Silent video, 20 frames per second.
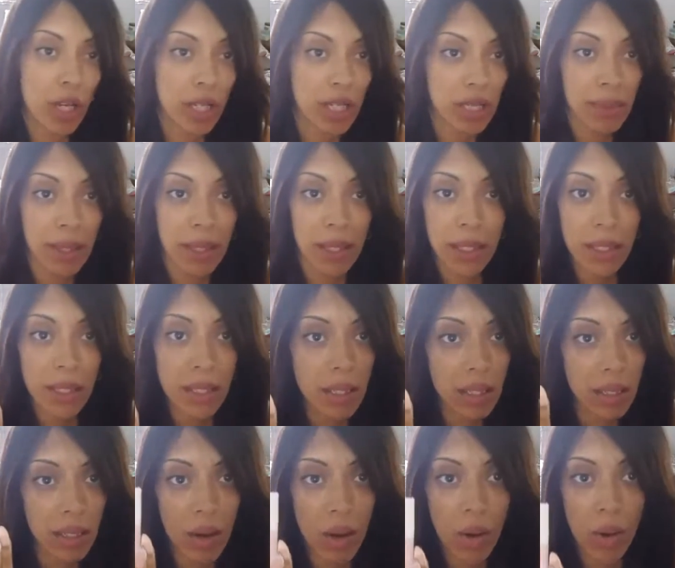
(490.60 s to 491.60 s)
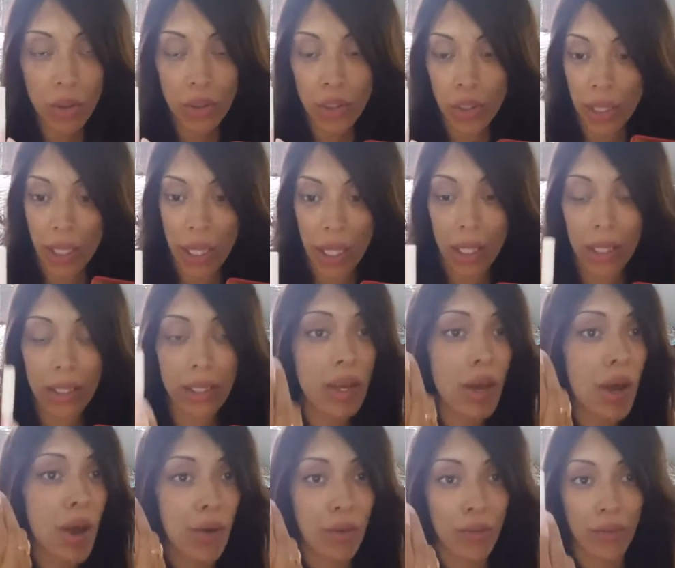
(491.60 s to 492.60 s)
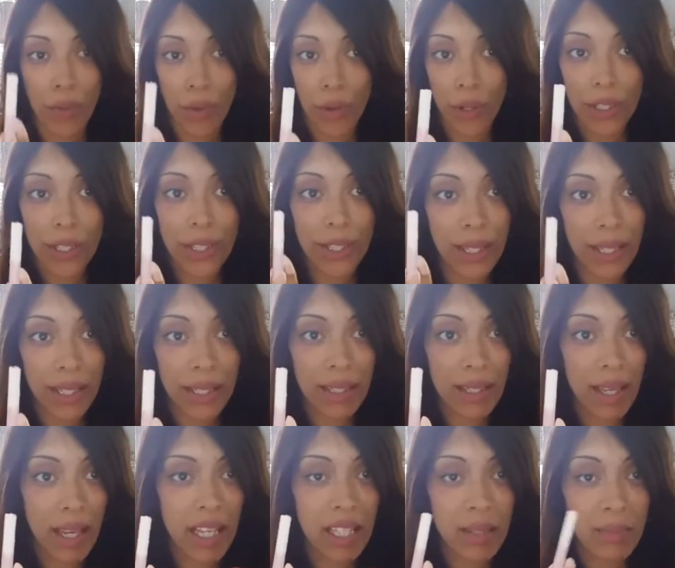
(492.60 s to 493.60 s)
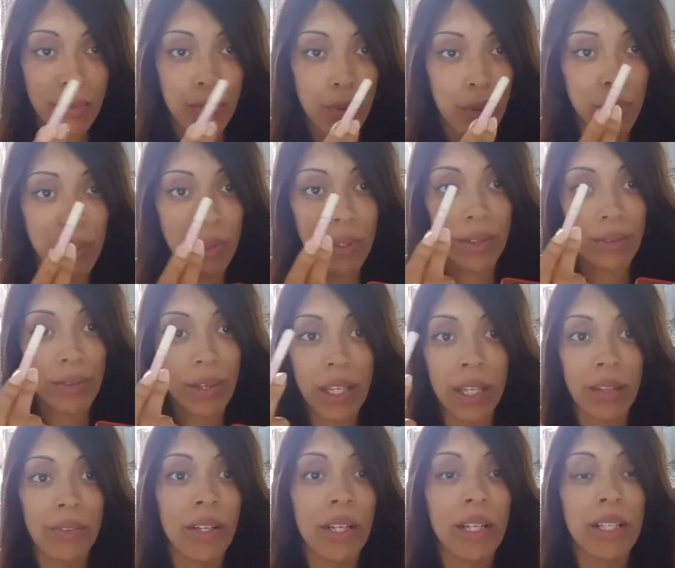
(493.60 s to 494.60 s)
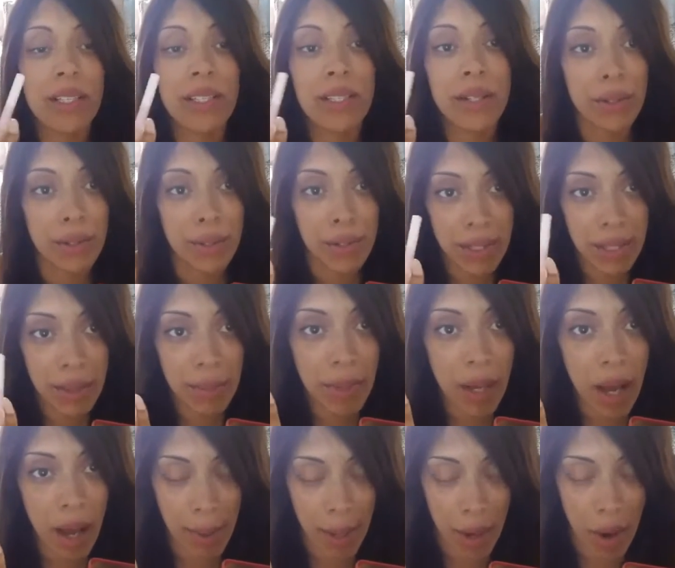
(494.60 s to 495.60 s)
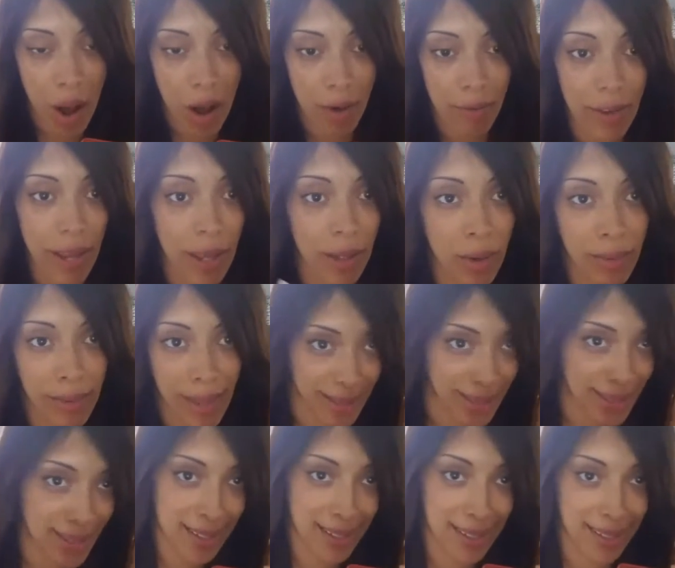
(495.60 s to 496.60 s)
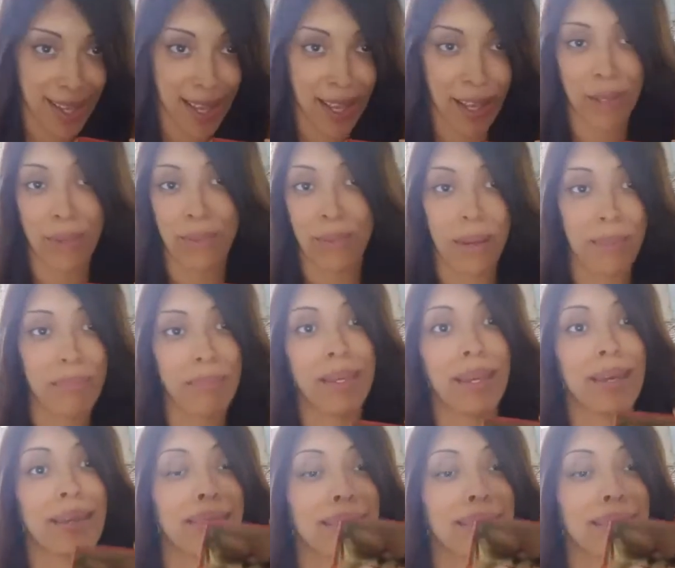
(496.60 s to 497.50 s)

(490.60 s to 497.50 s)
trust me, this is gonna hold your nails for 6 days before it even considers coming off. And on that 6th day, you might be